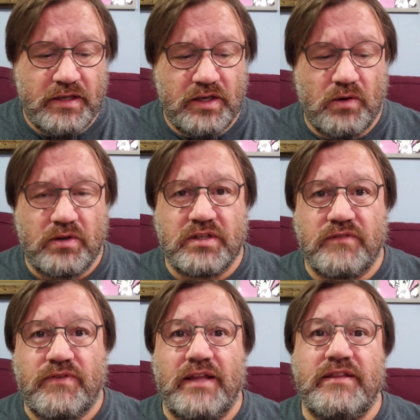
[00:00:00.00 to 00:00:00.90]
no one could
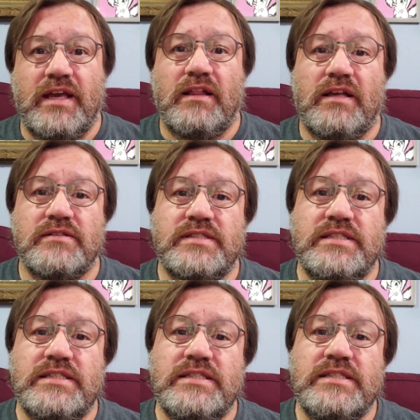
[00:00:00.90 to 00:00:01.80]
find the
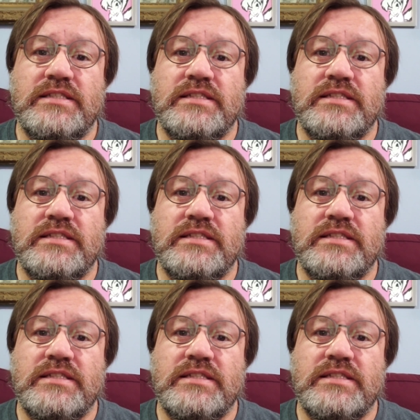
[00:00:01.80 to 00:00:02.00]
LLC